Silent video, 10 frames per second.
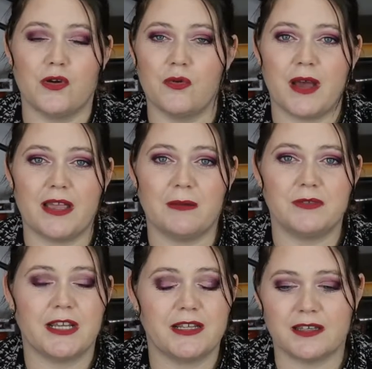all my
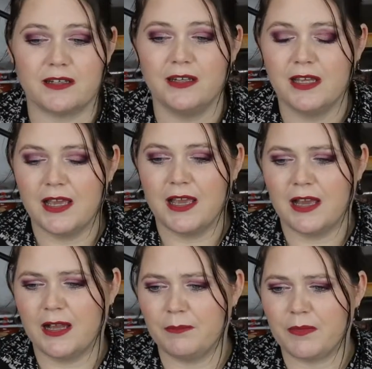updates. And
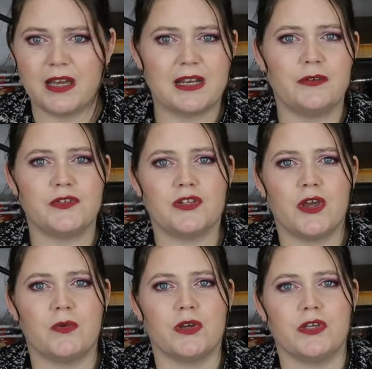I'd love to
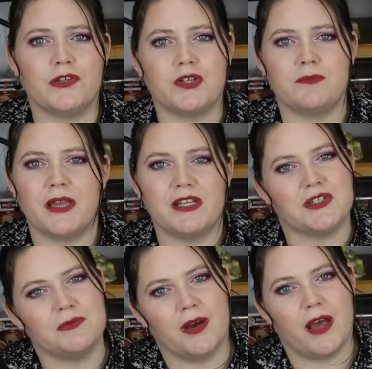know what YouTube made
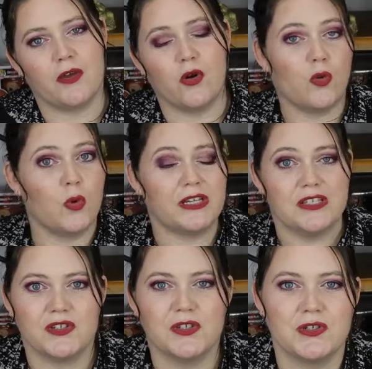you buy, or what
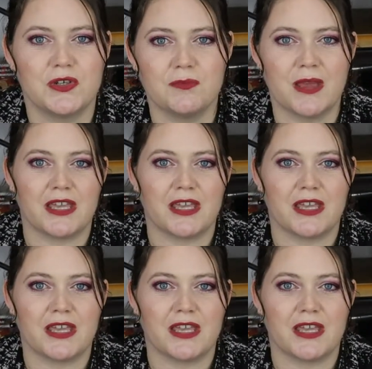is YouTube